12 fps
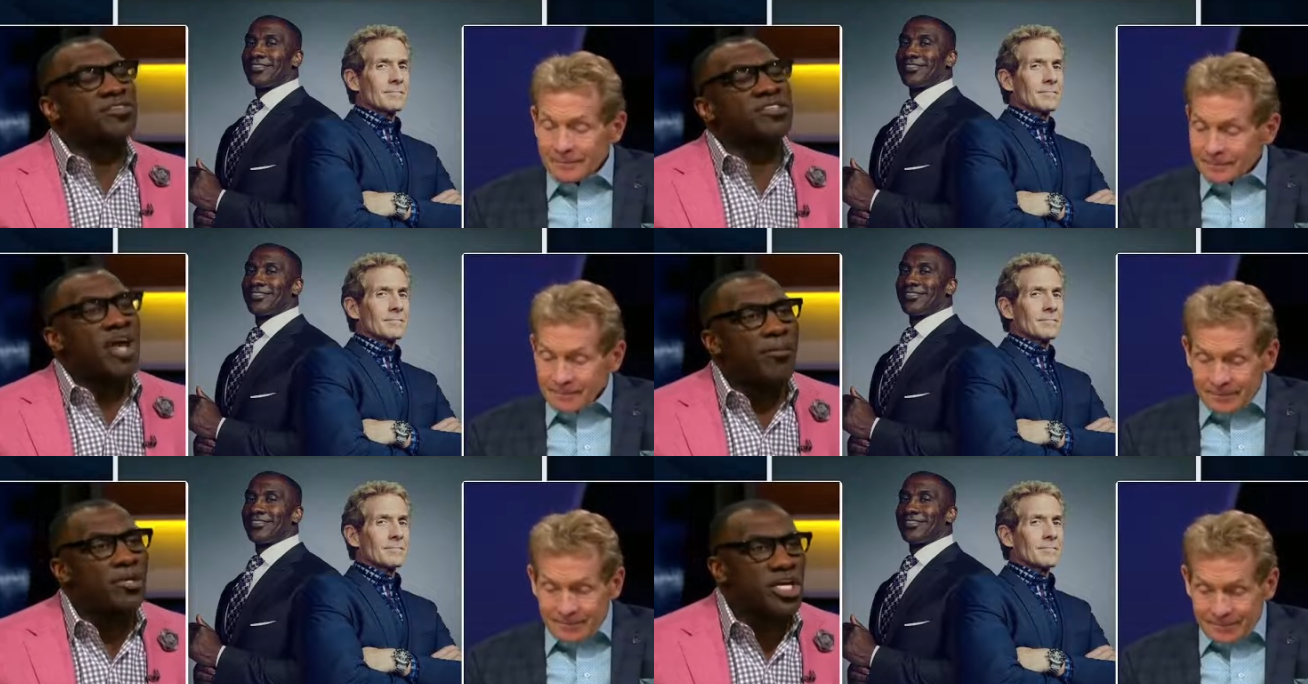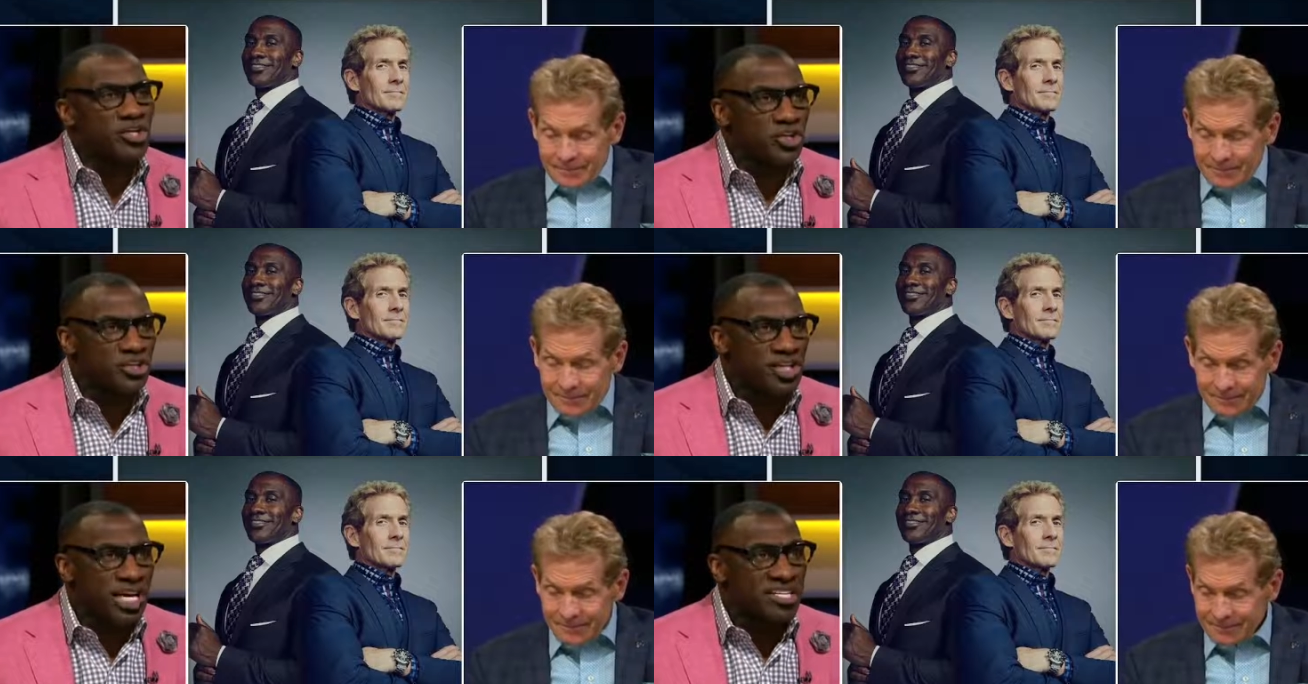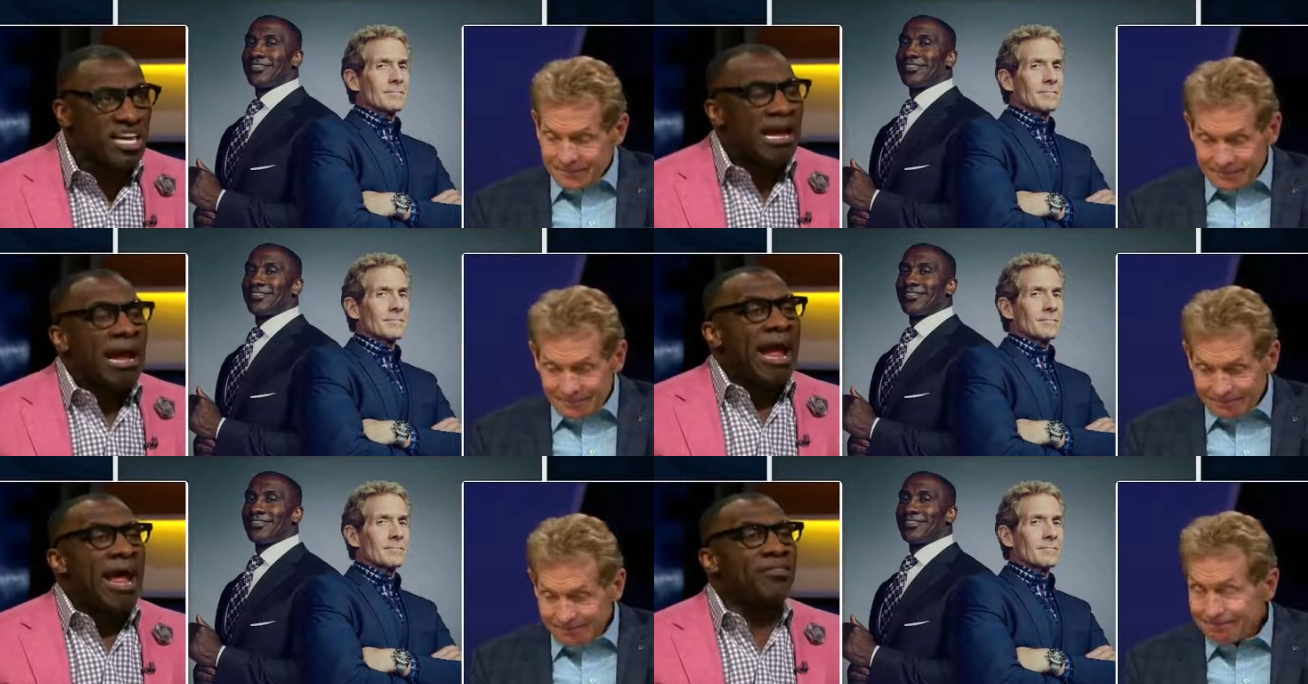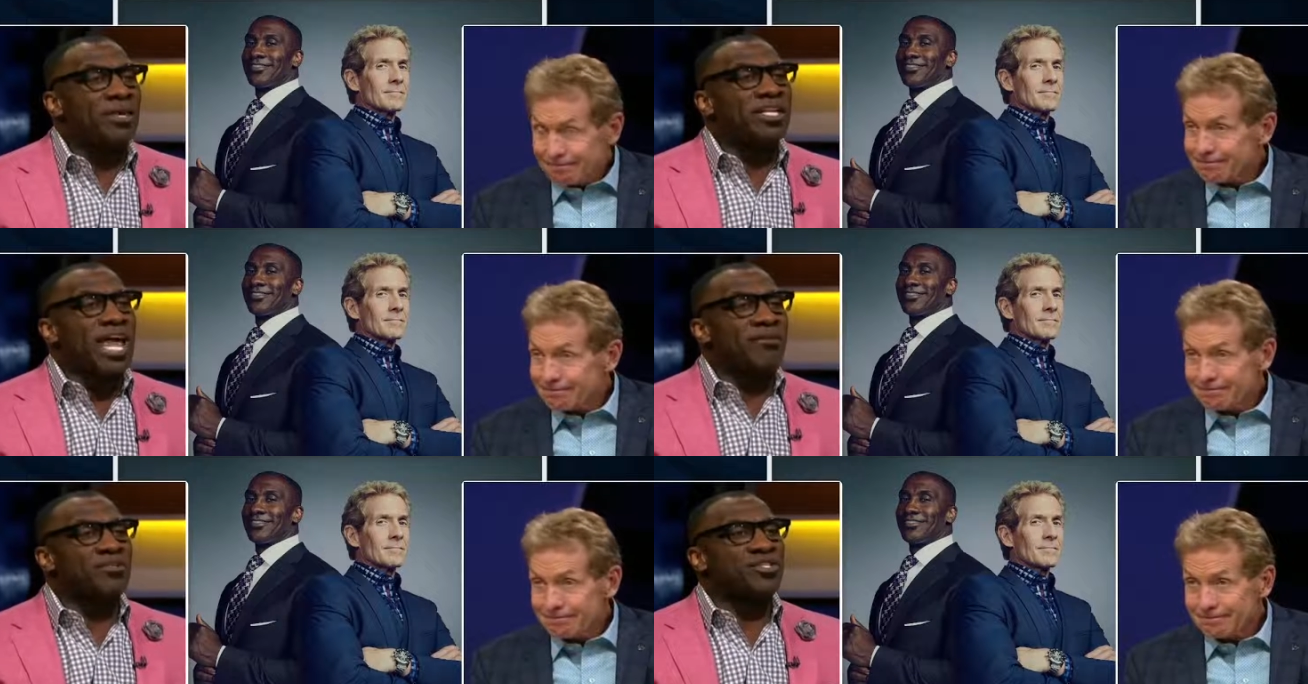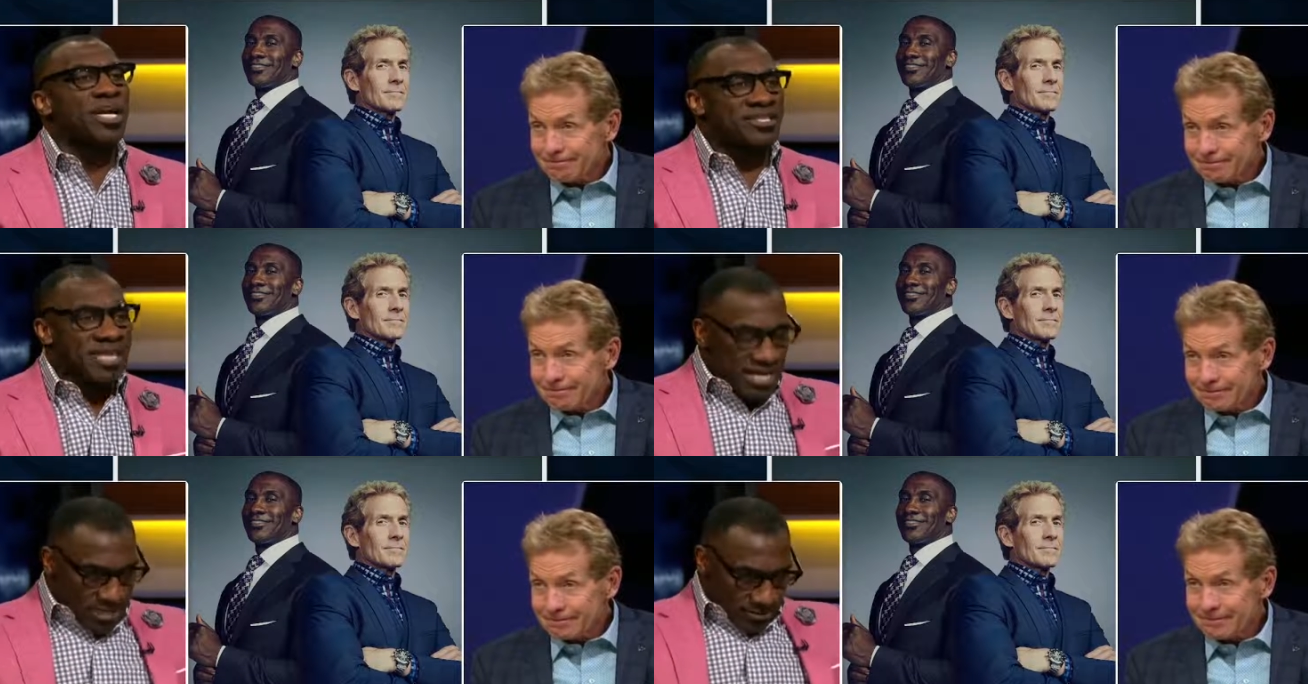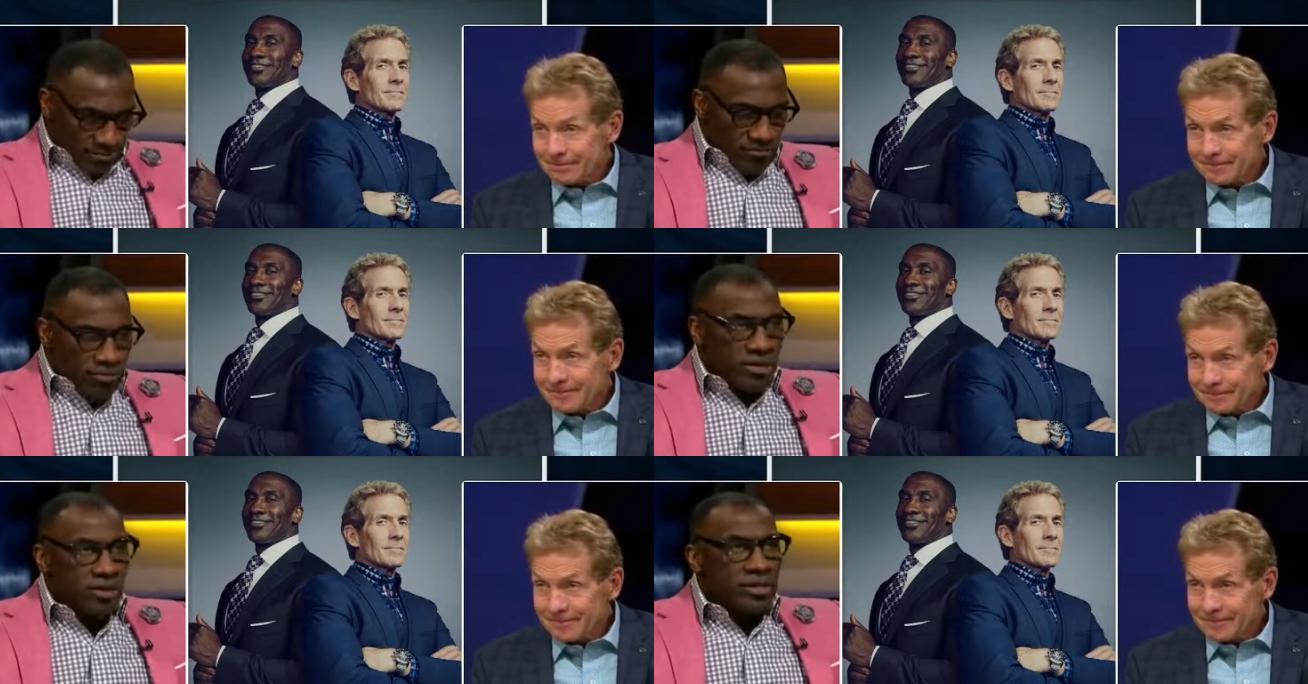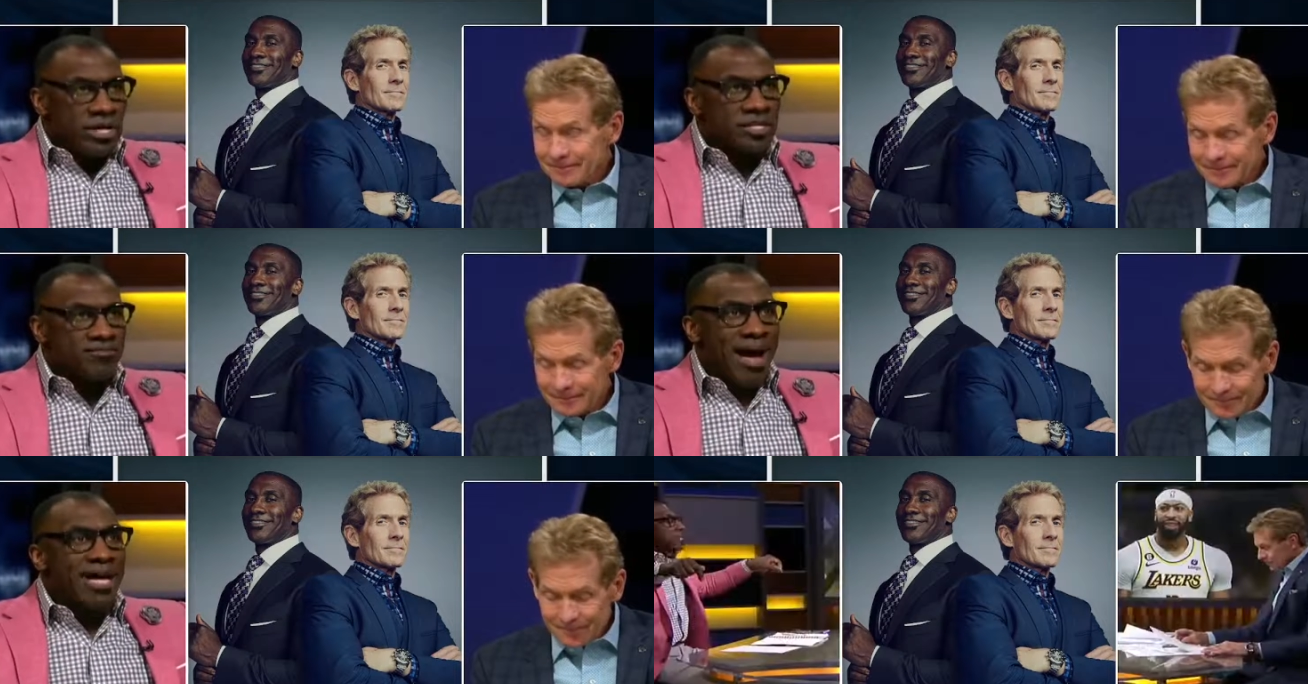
Speaker 1: double-digit assists. Anthony Davis says, it's my